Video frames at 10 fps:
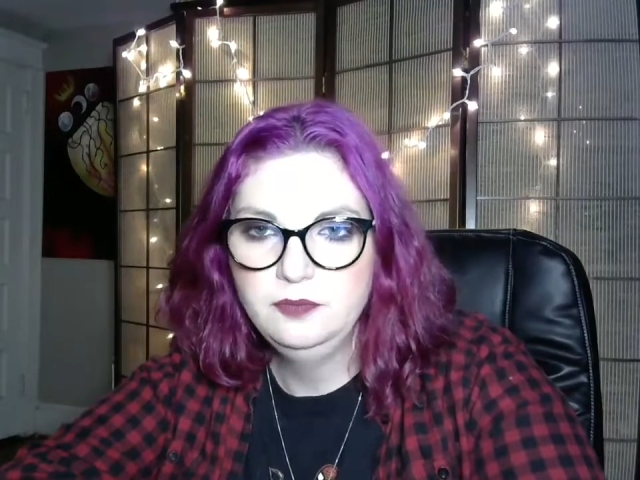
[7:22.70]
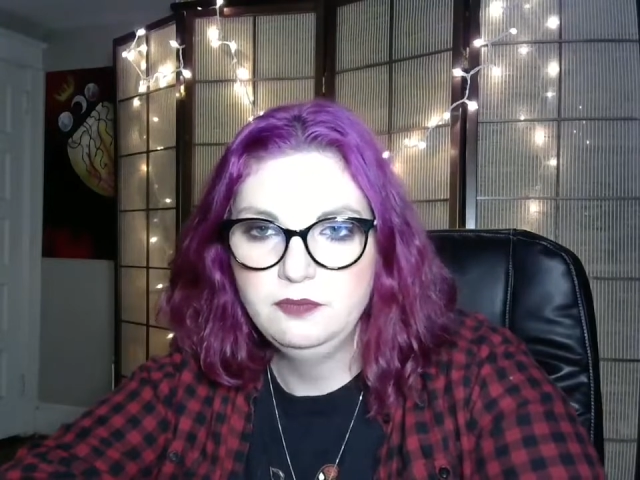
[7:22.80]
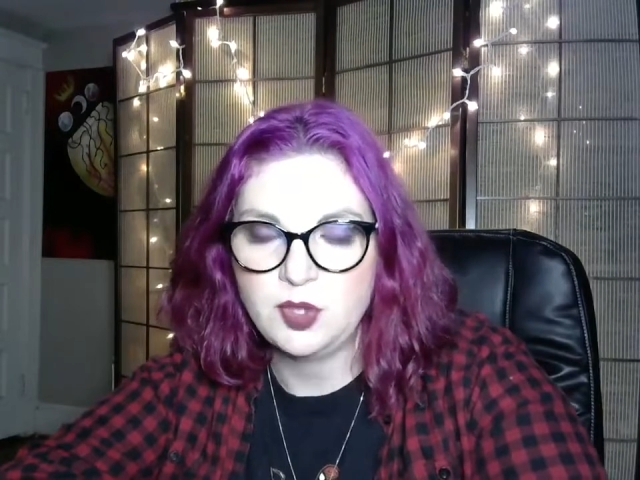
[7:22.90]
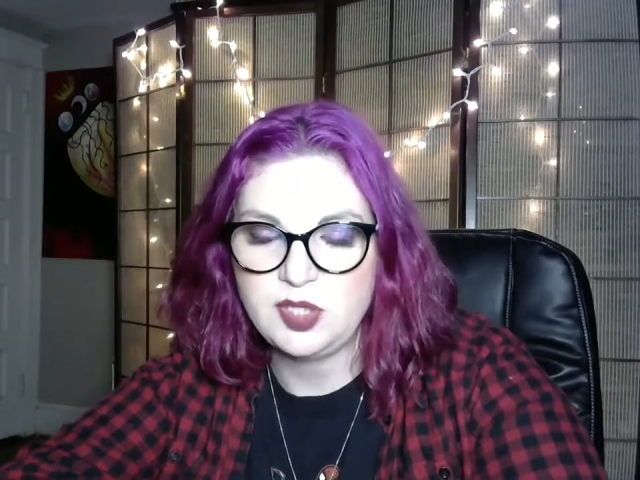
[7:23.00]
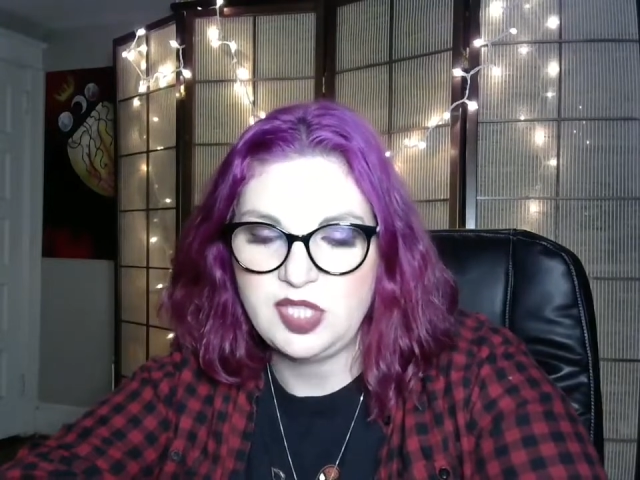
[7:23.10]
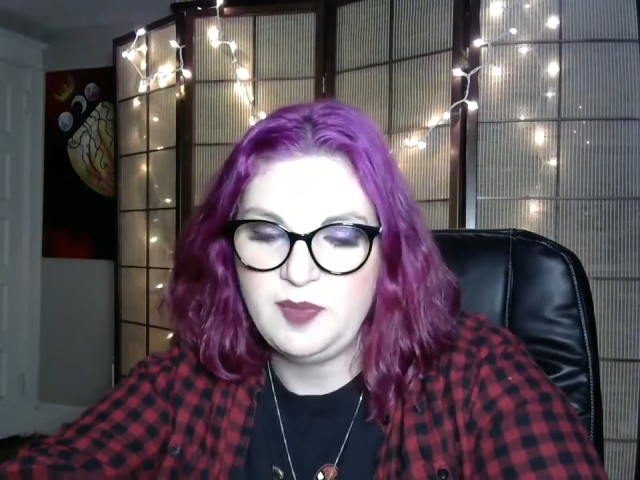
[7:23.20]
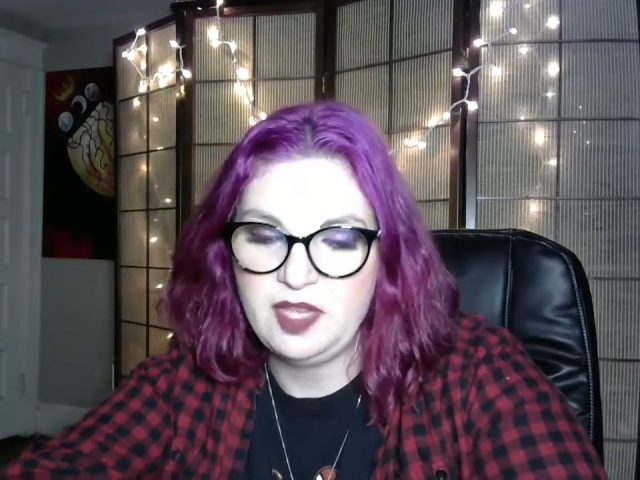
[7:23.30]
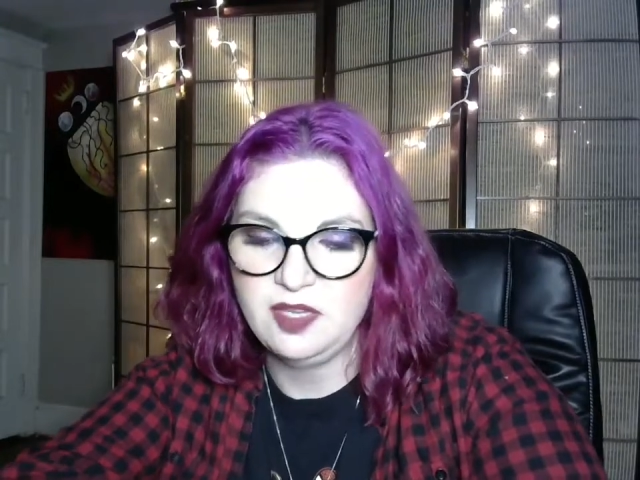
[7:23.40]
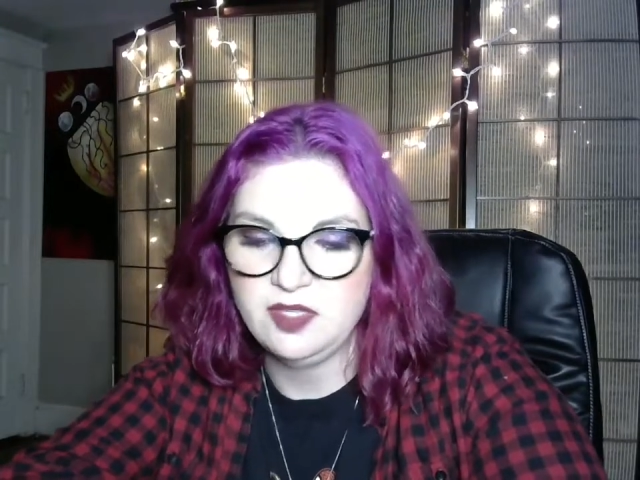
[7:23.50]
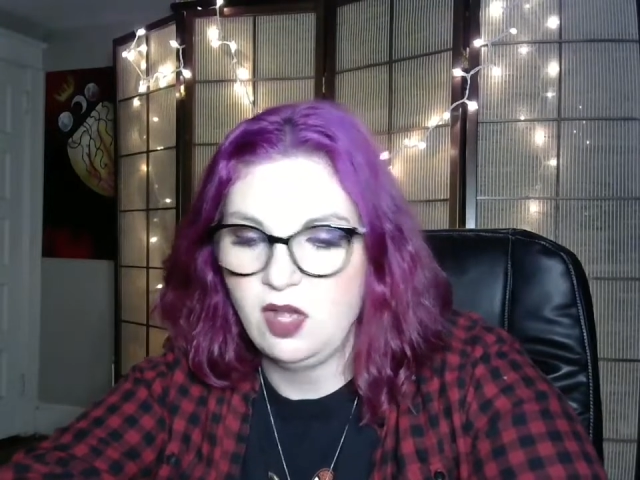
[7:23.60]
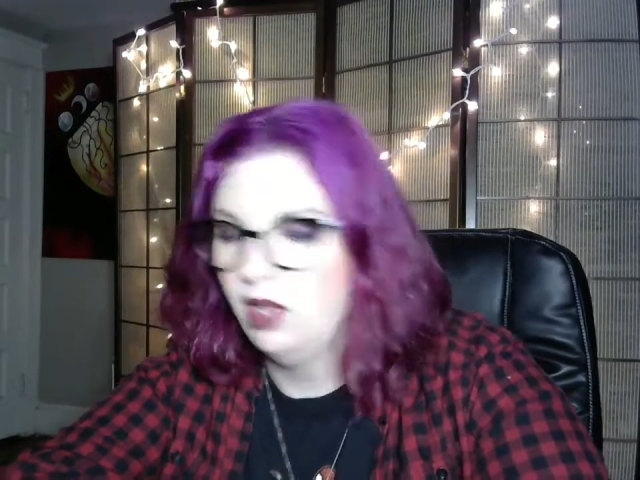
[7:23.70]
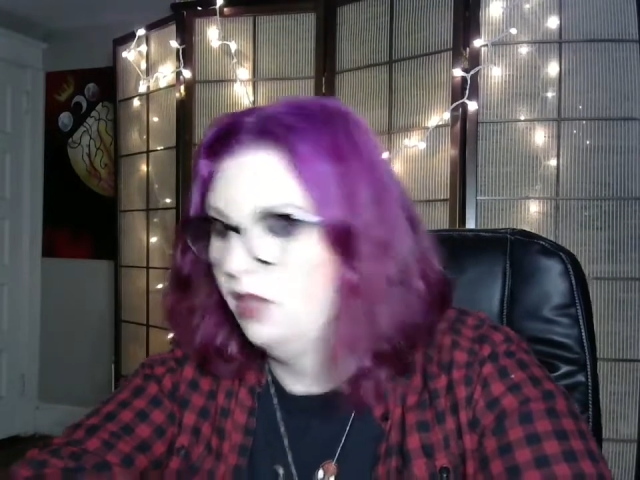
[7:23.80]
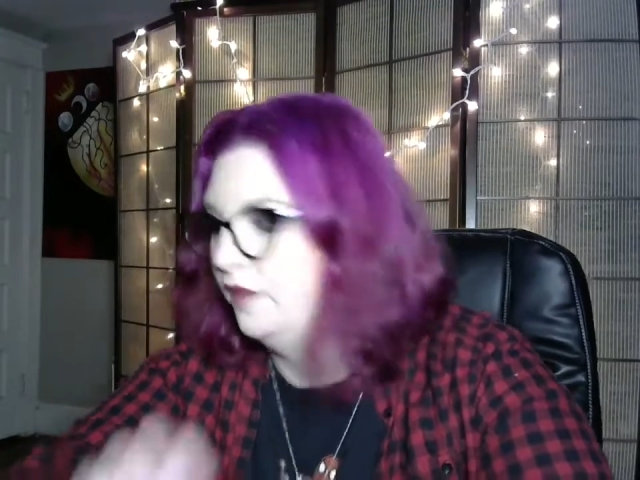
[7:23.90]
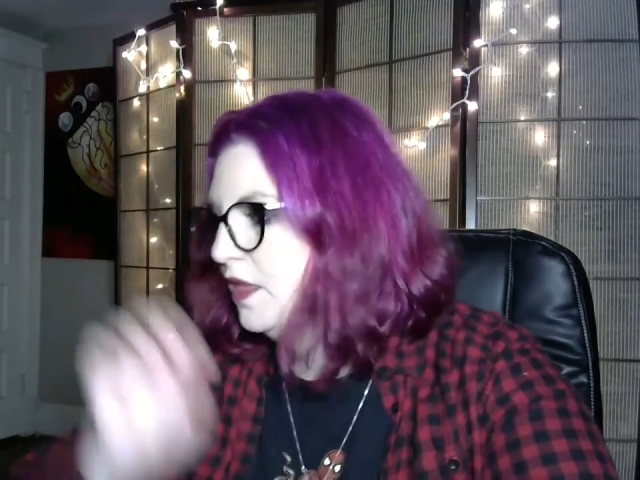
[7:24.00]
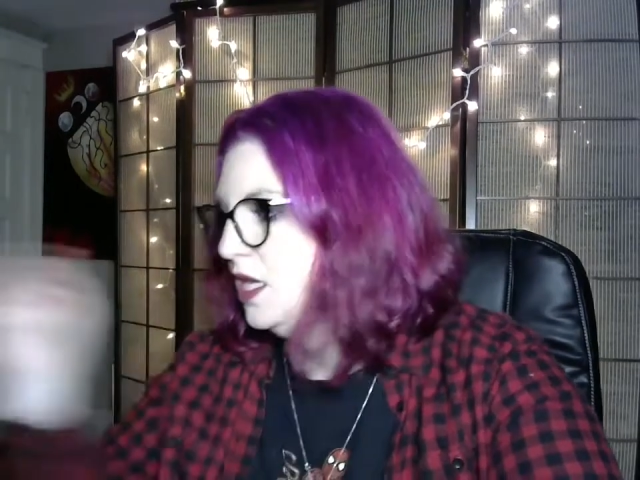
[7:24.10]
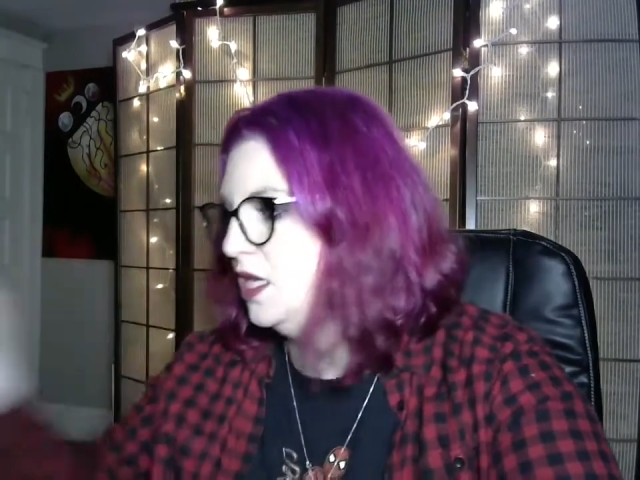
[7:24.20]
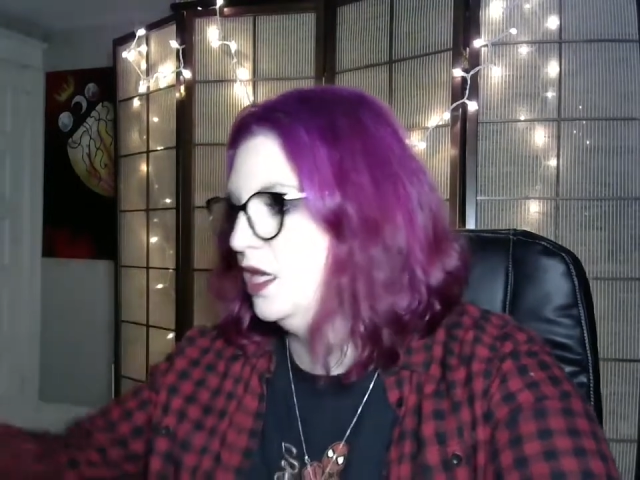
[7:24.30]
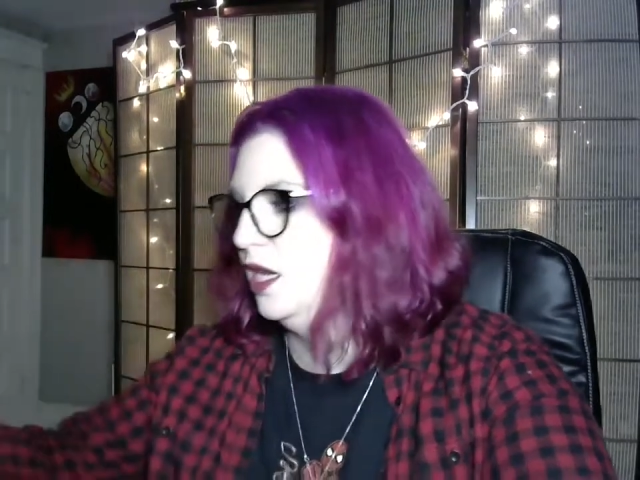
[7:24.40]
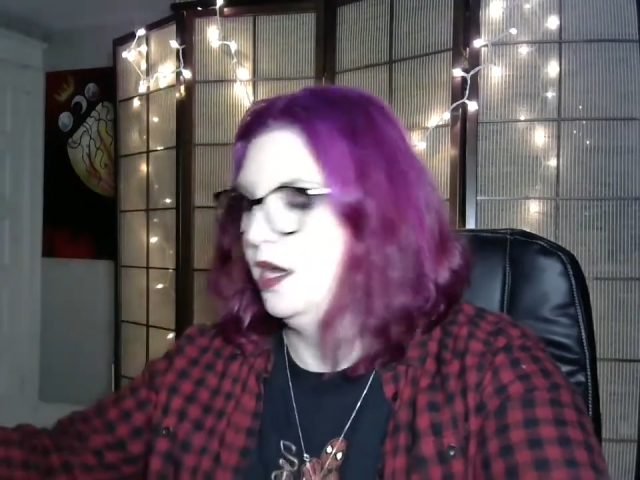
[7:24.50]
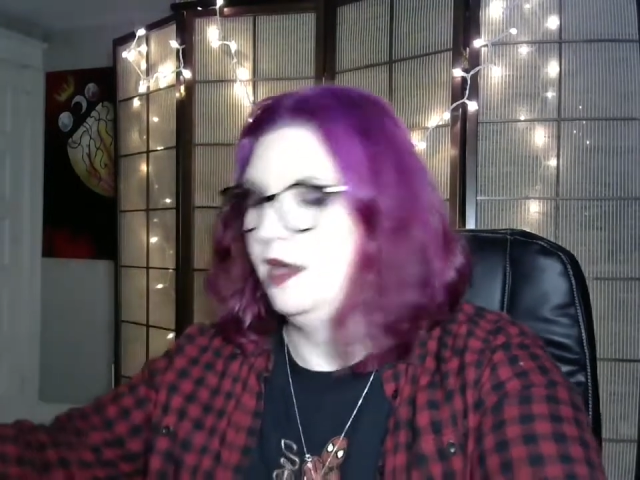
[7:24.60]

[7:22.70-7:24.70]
Mostly because all of the